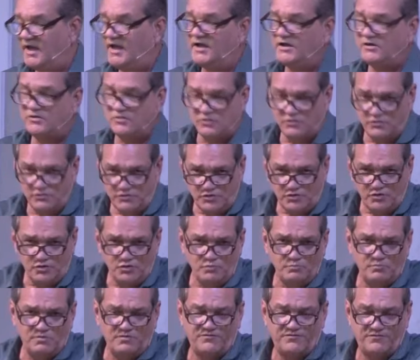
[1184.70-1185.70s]
He knew
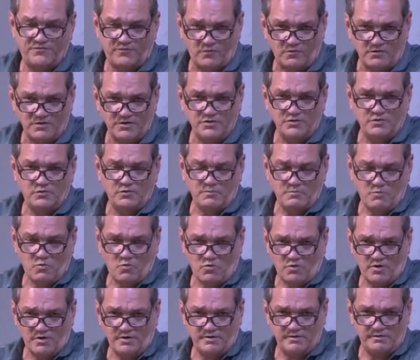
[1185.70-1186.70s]
you before you were
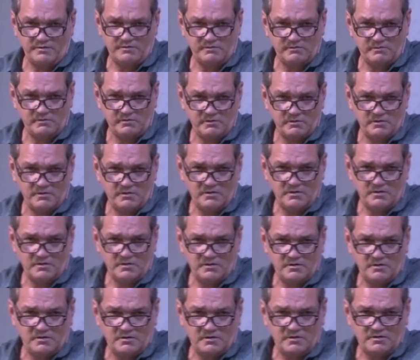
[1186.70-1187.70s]
born
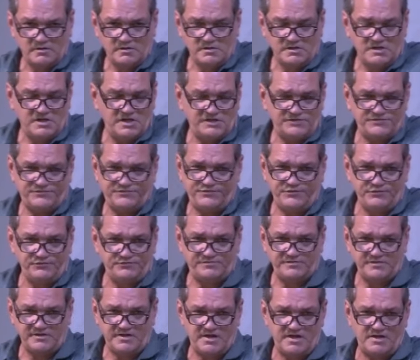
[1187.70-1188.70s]
knits you
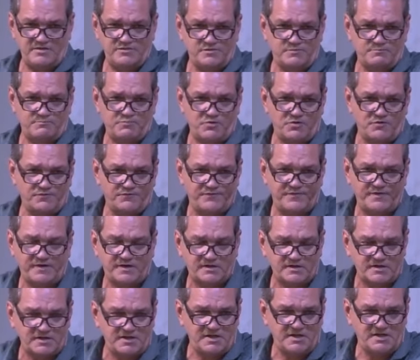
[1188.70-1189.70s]
together
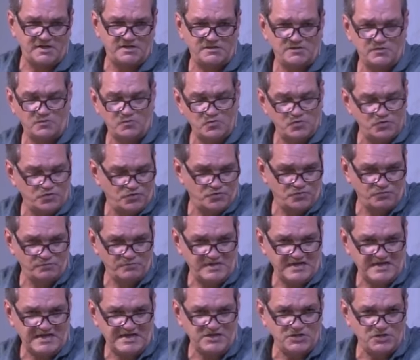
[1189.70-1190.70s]
perfectly in the
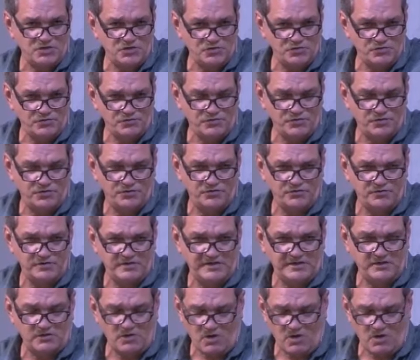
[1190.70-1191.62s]
womb. He knew you, He